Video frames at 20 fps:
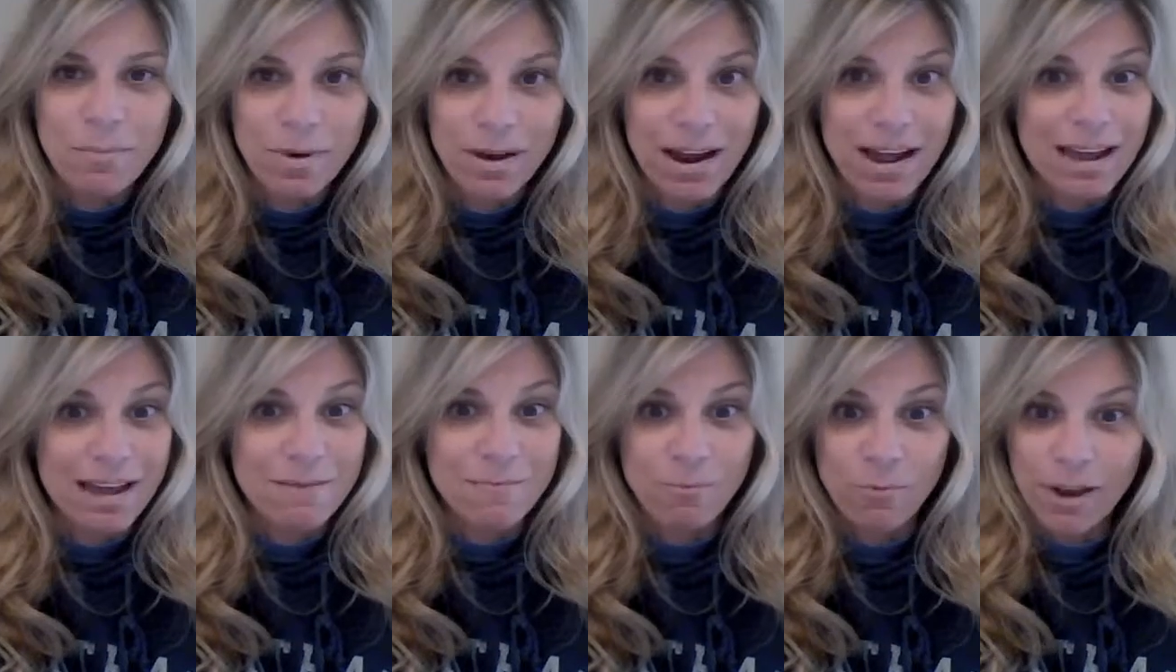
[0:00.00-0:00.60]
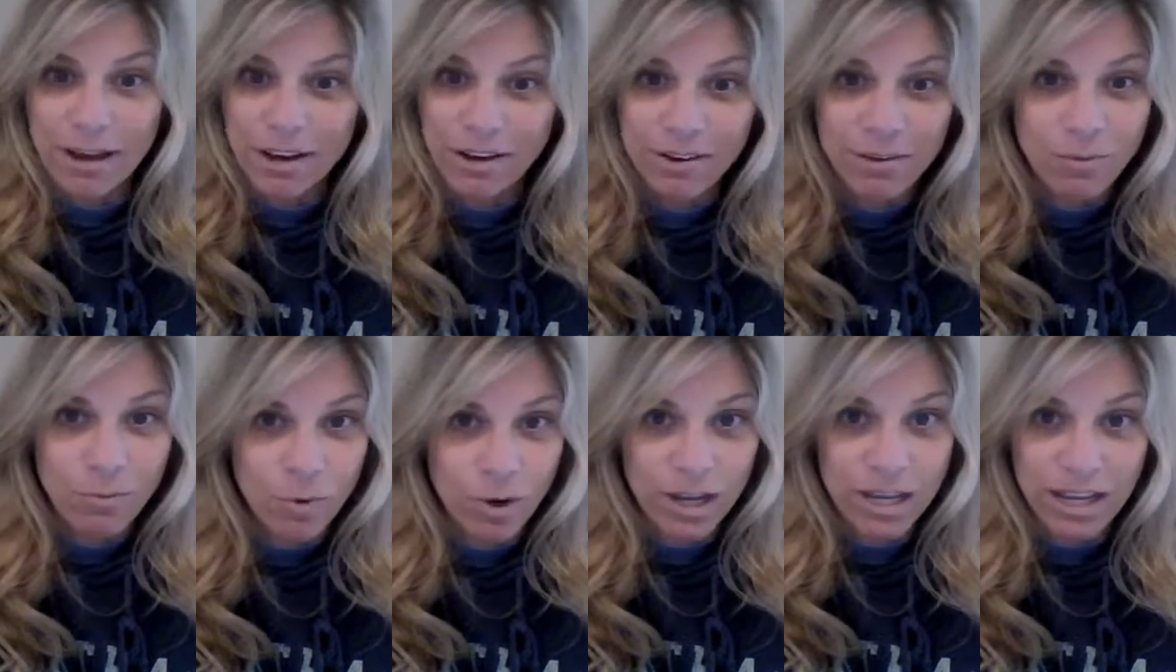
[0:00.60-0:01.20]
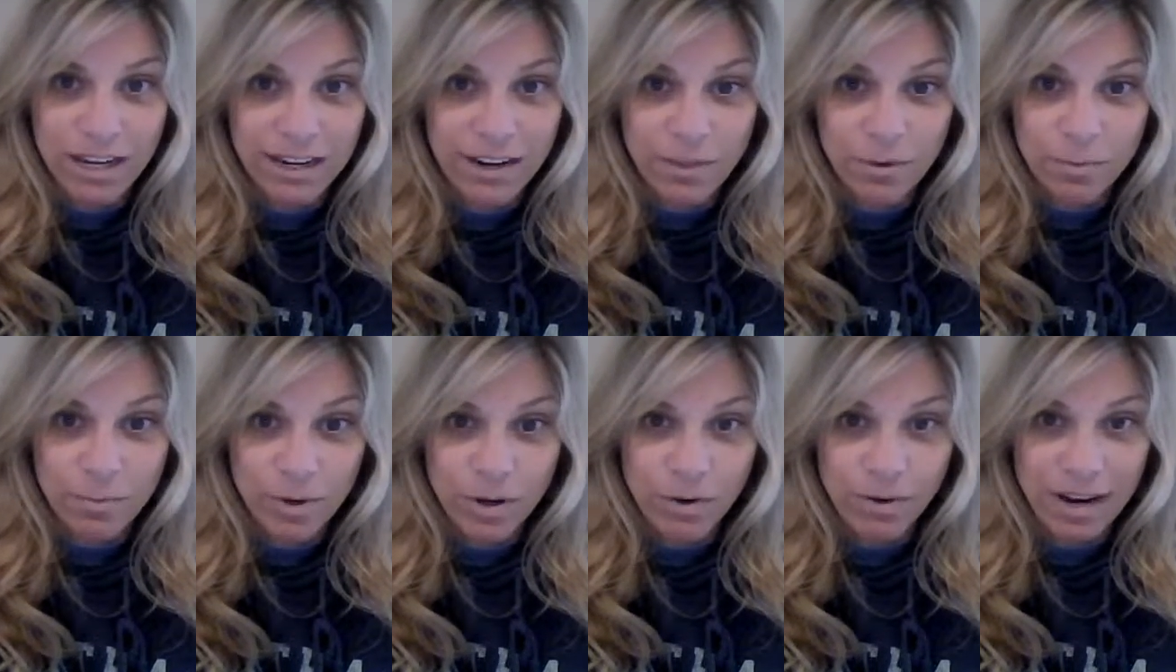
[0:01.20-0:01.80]
But I am working on another
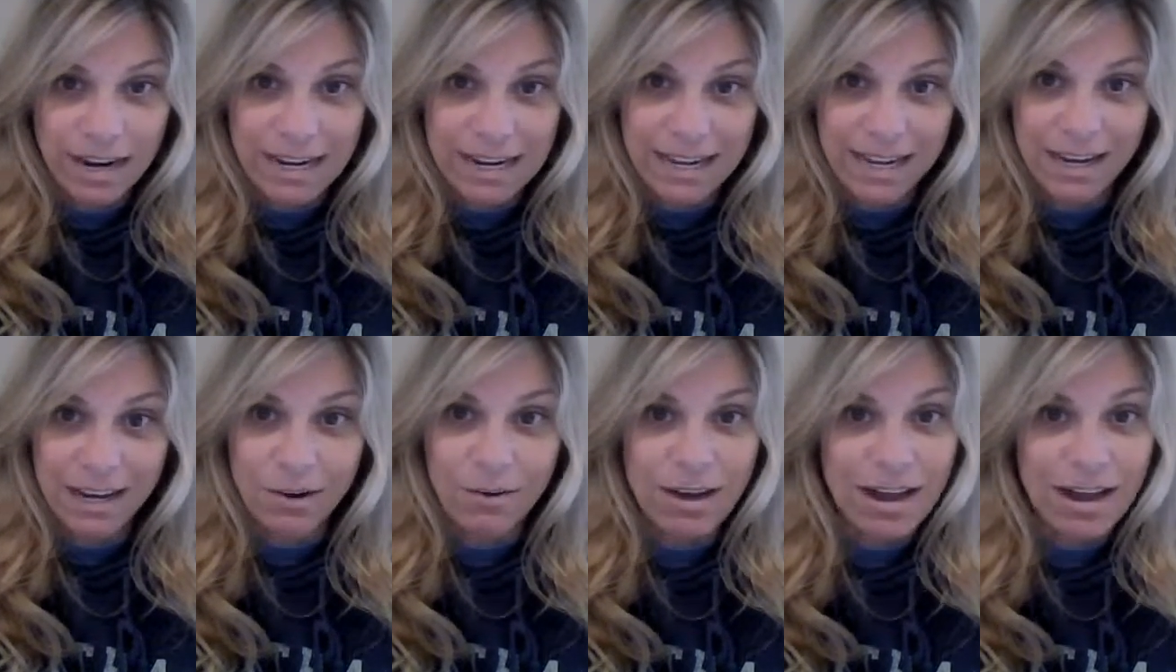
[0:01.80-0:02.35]
book right now.